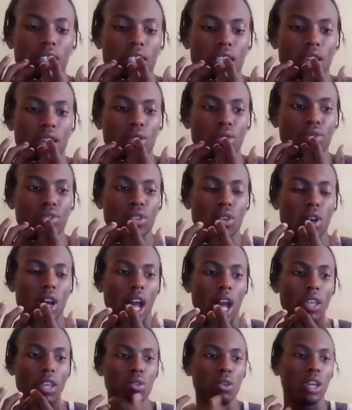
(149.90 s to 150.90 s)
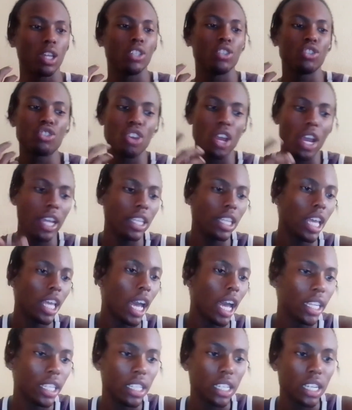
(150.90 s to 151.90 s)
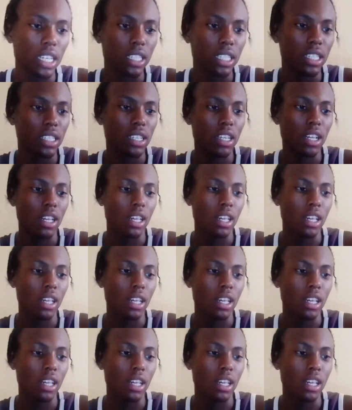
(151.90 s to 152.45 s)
out of stock. You can try the Adidas